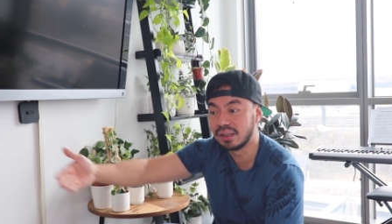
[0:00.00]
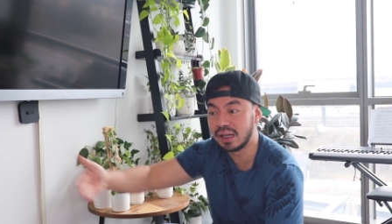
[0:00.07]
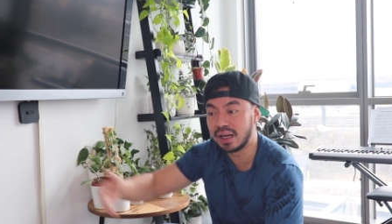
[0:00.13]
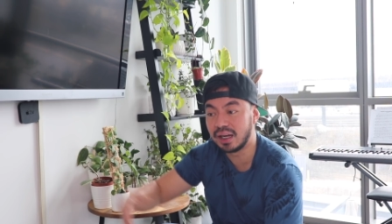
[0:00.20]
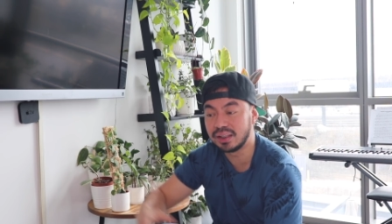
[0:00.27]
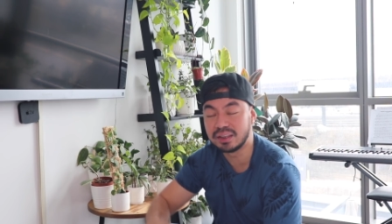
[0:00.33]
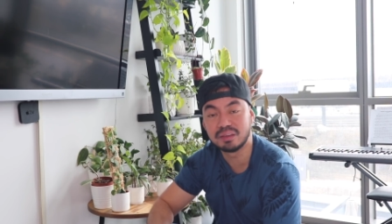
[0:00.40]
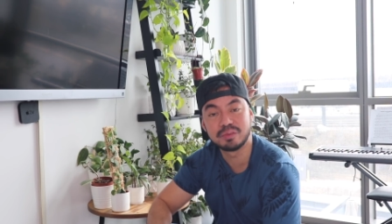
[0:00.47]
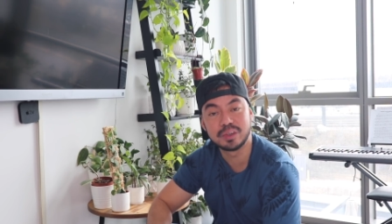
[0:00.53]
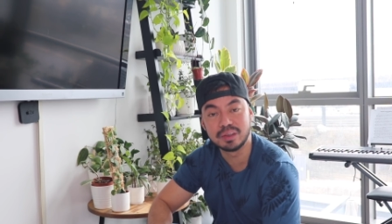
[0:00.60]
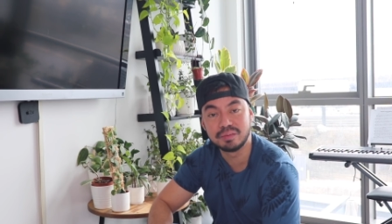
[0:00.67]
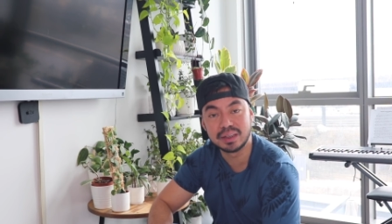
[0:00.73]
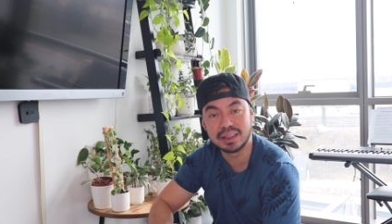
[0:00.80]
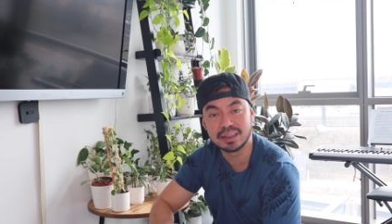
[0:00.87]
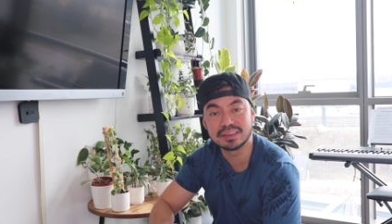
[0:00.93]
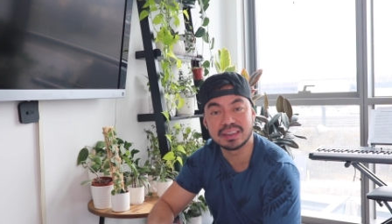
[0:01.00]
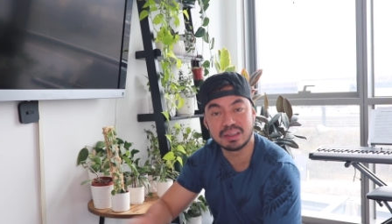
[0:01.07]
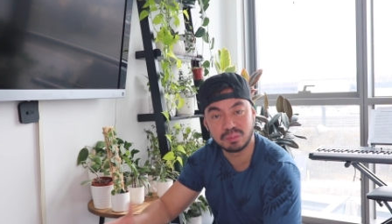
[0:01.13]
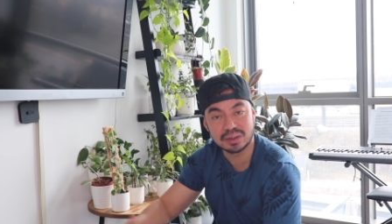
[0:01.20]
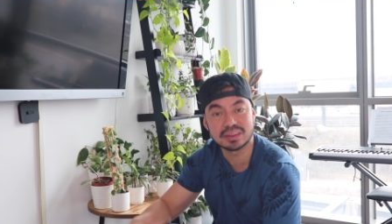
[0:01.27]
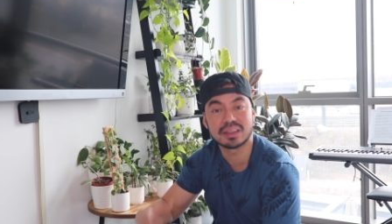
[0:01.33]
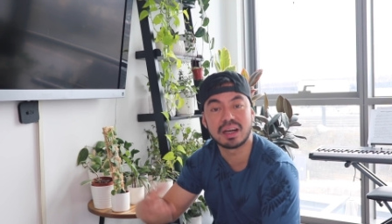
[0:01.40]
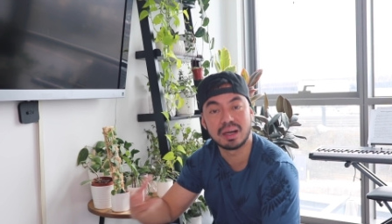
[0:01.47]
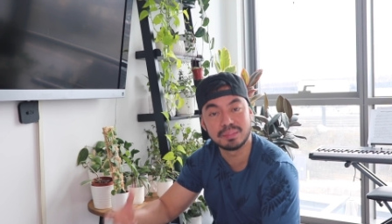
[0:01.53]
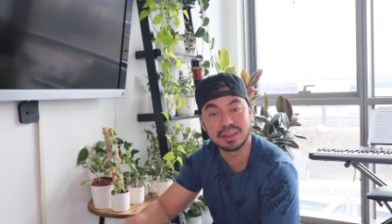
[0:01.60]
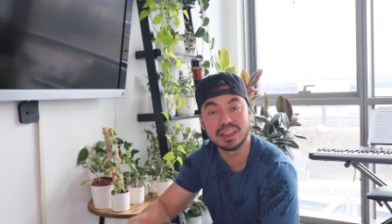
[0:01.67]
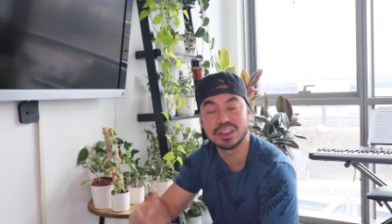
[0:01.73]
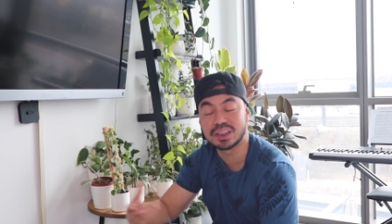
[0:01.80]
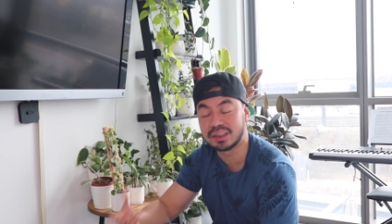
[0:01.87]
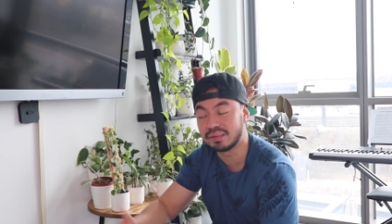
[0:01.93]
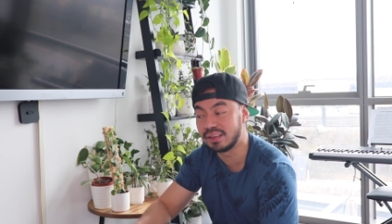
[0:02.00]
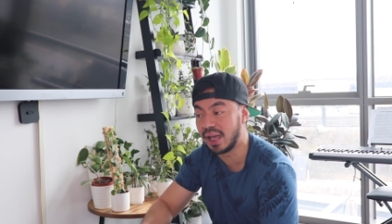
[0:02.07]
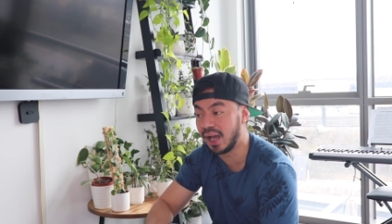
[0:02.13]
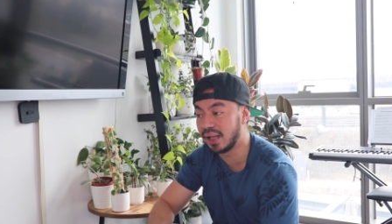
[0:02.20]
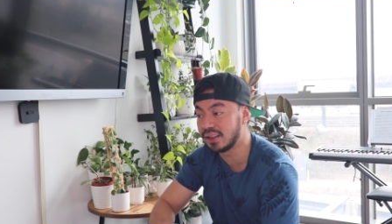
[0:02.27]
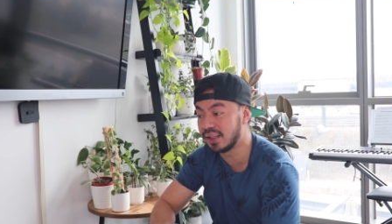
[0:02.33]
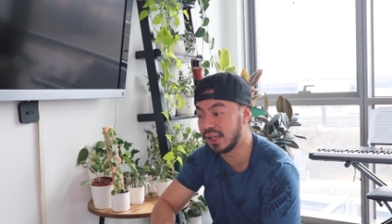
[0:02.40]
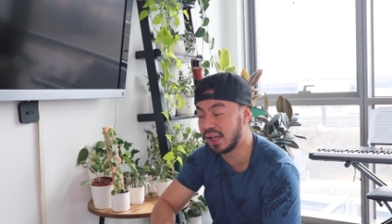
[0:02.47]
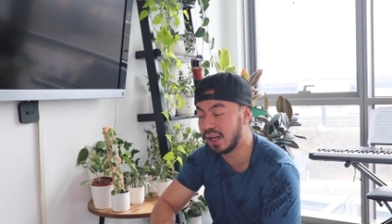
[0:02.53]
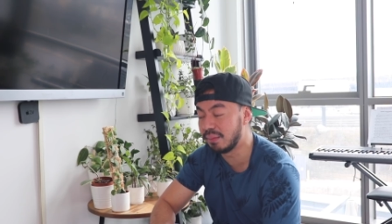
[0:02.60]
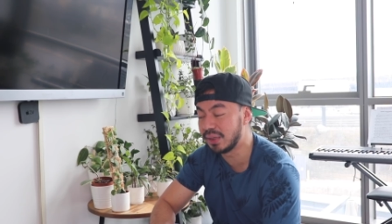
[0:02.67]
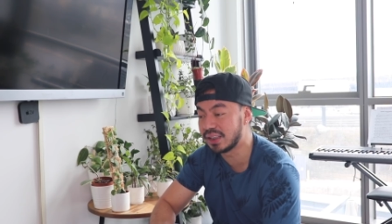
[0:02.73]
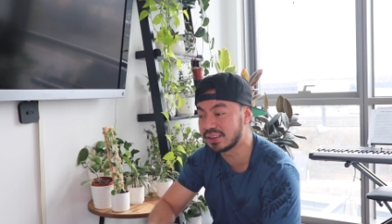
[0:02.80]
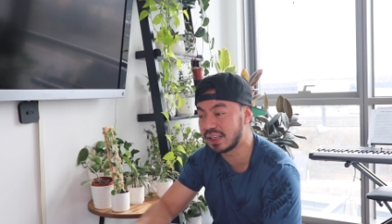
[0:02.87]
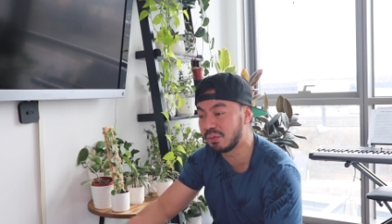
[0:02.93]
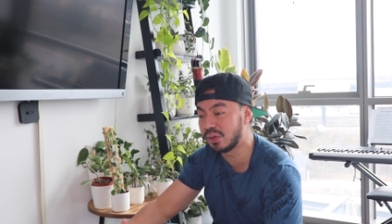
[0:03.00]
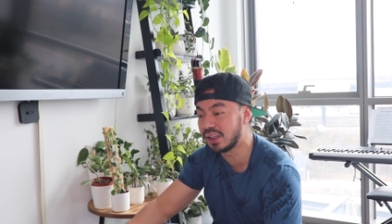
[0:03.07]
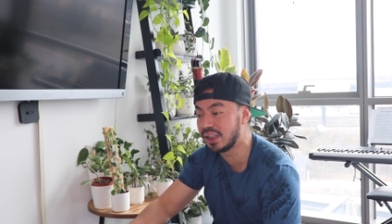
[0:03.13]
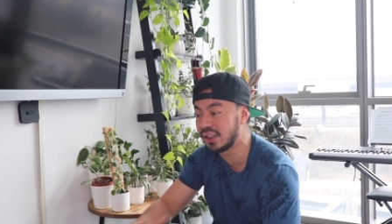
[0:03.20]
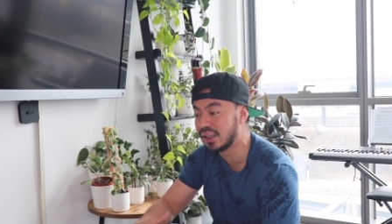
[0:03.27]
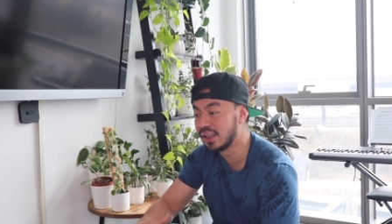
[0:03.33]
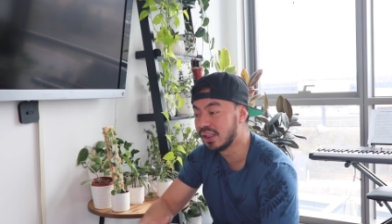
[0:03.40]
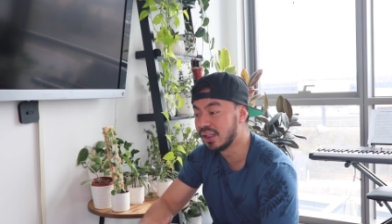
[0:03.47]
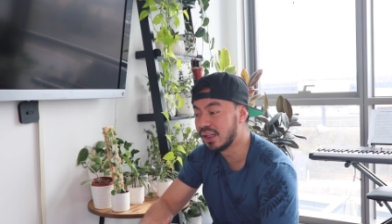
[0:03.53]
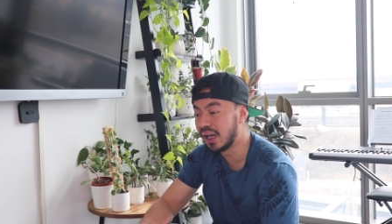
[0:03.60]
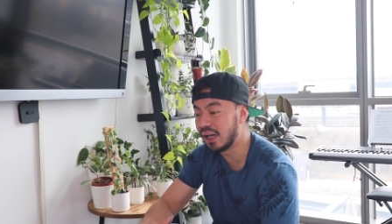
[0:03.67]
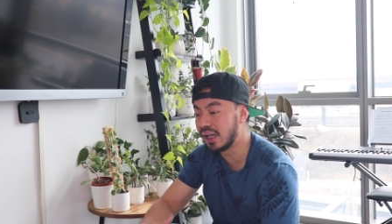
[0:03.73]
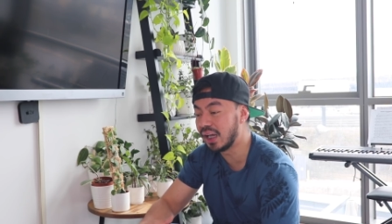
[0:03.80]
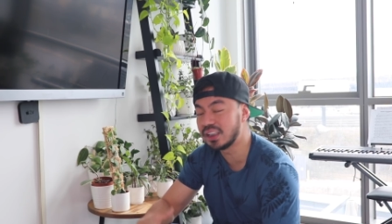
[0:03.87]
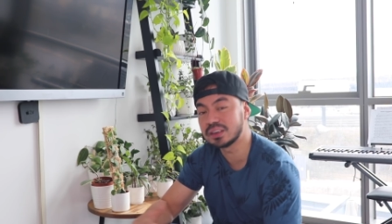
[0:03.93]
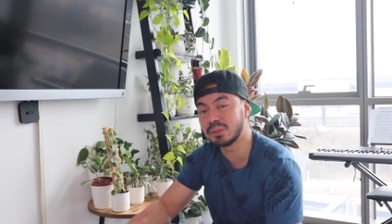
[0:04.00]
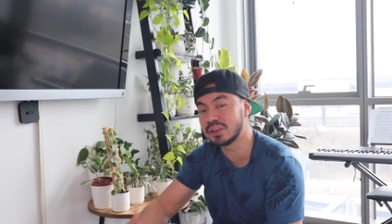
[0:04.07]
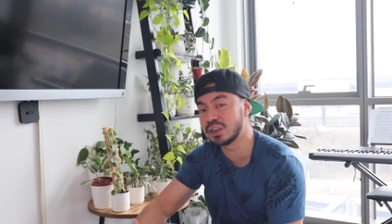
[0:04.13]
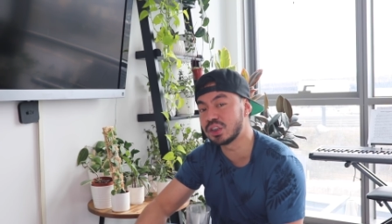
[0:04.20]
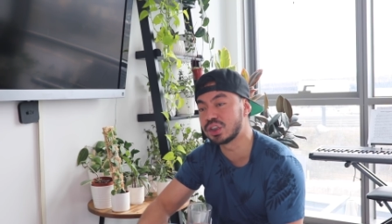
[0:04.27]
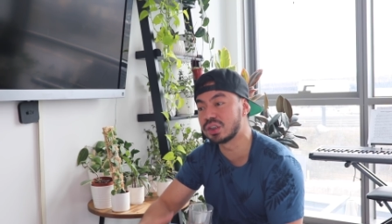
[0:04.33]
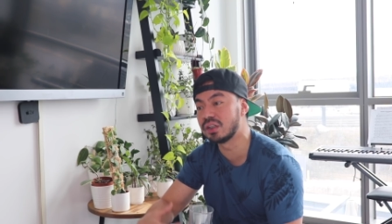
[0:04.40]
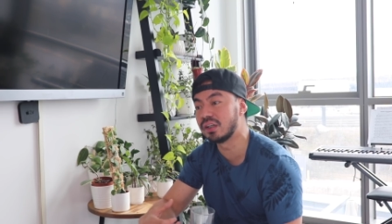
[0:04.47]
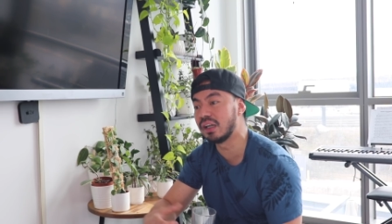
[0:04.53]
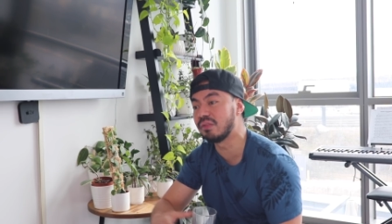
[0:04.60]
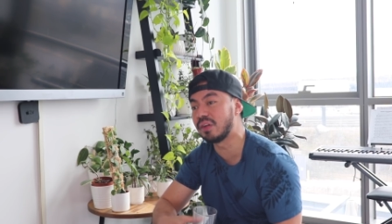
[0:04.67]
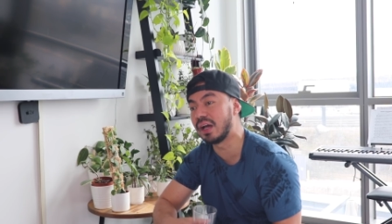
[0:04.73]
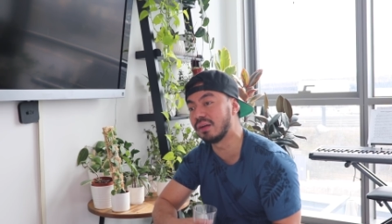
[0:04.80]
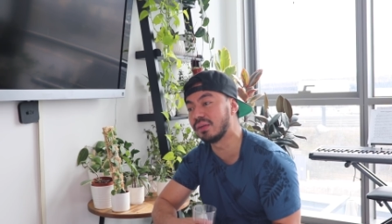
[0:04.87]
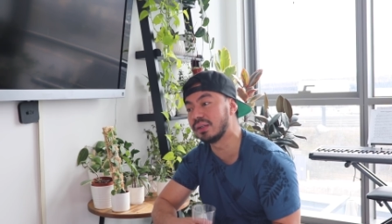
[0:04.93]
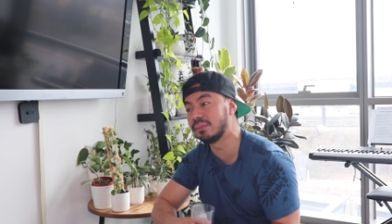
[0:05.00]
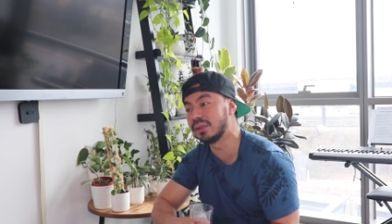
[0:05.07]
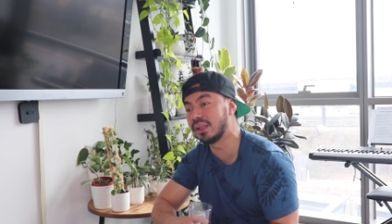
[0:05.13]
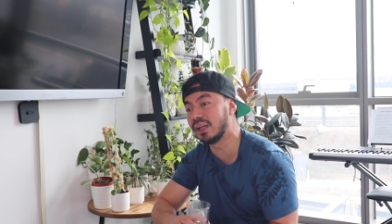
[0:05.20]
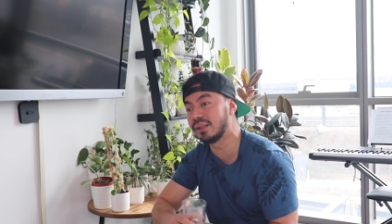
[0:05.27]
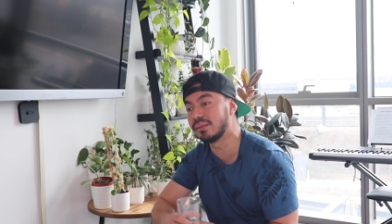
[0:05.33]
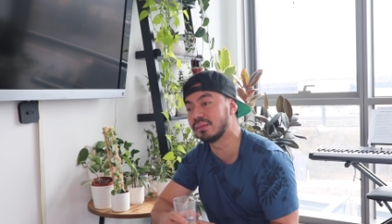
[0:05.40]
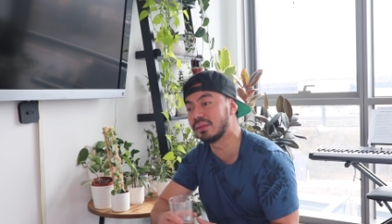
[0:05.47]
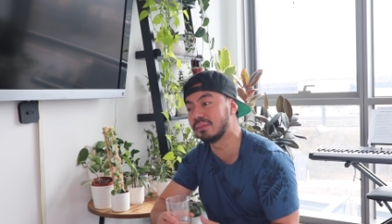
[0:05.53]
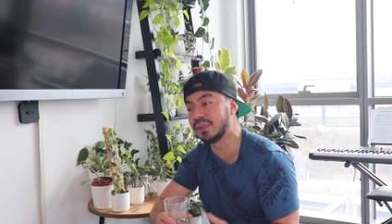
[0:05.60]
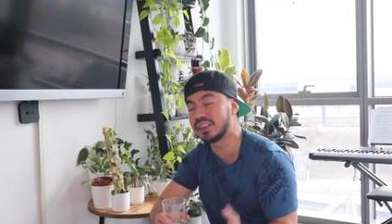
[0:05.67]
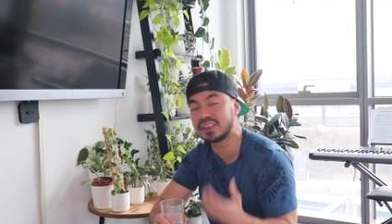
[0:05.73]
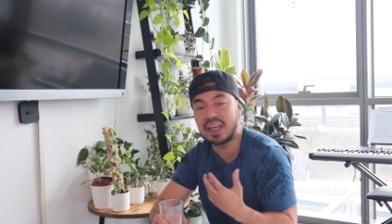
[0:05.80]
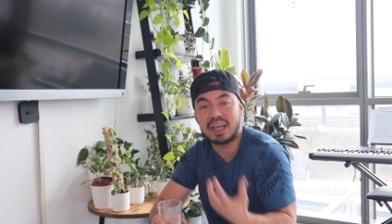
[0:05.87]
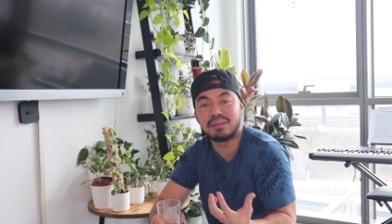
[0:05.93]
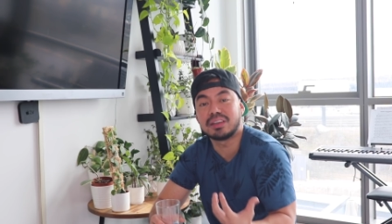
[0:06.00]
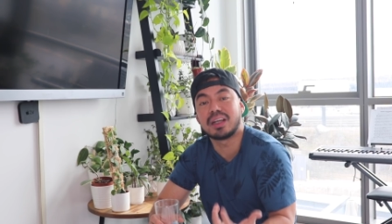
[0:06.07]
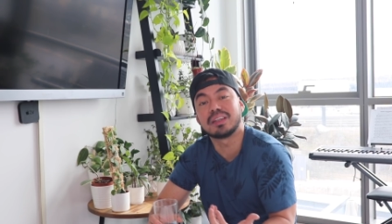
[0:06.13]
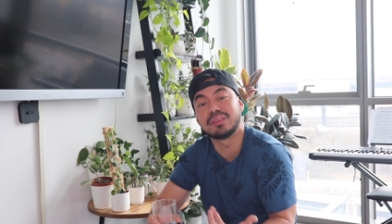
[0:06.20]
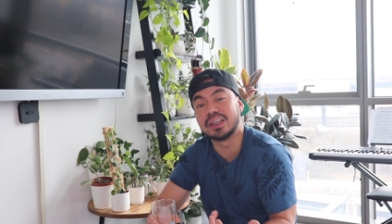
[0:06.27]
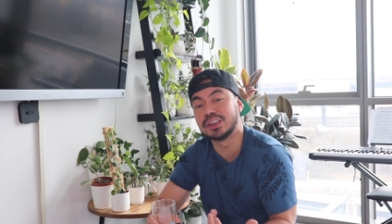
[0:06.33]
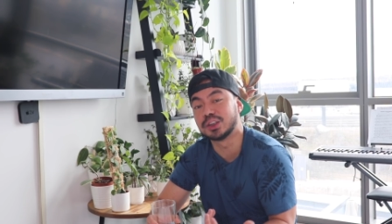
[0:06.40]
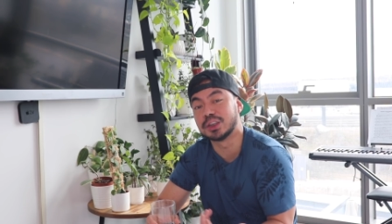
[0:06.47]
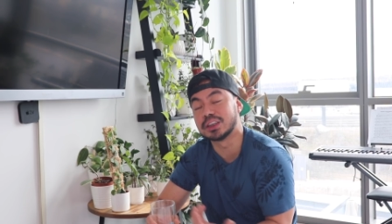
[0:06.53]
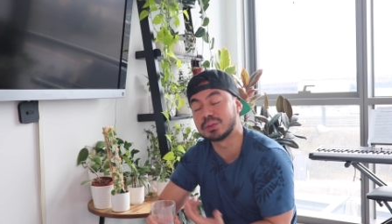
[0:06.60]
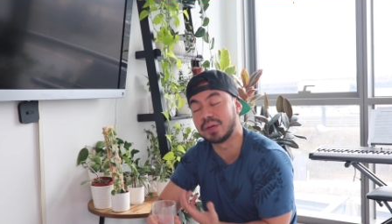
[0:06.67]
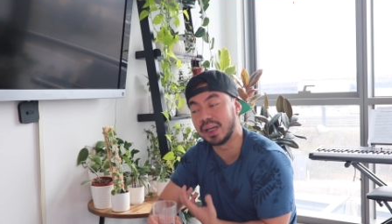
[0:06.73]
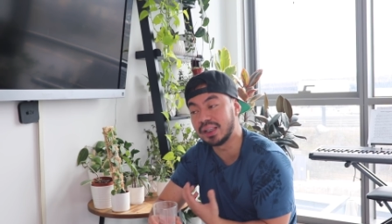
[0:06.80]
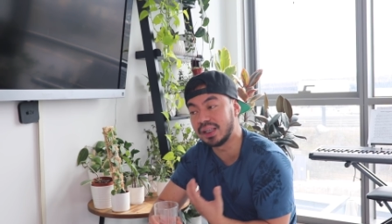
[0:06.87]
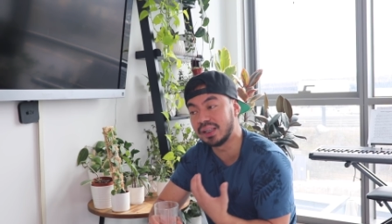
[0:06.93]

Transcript: uh, you know few videos, it was a combination of that uh, because I really I, I, just wasn't sure if I would because I have a lot of interests, right?